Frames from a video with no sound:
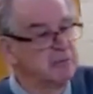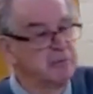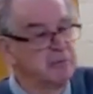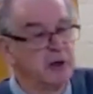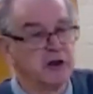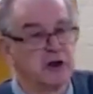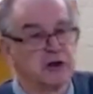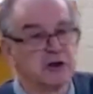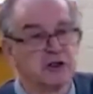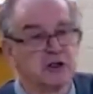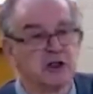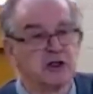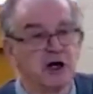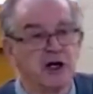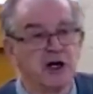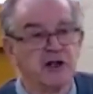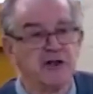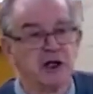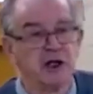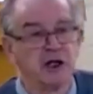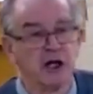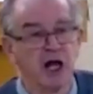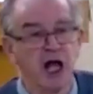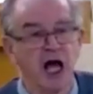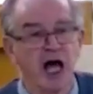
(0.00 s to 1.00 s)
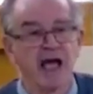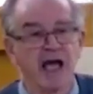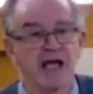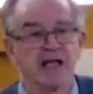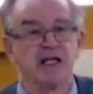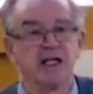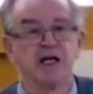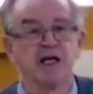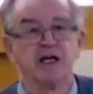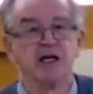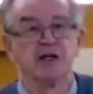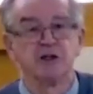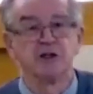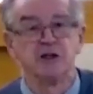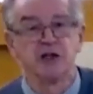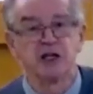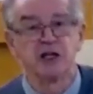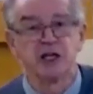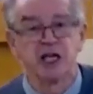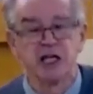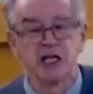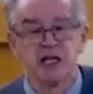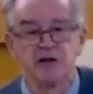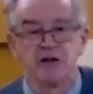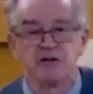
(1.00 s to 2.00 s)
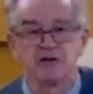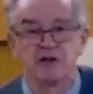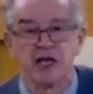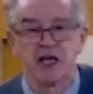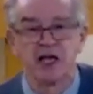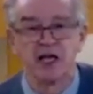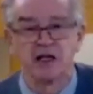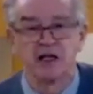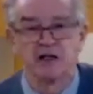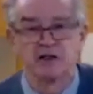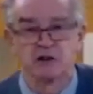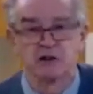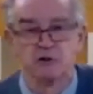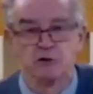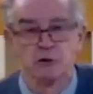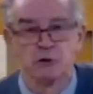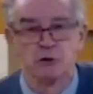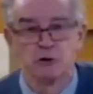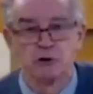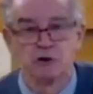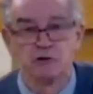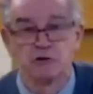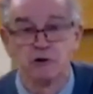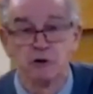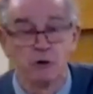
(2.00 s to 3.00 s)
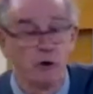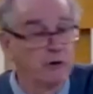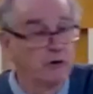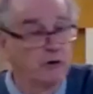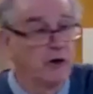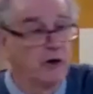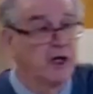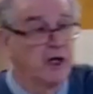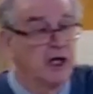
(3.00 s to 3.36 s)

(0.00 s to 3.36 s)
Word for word: mother in the line to the King of Kings and Lord of Lords.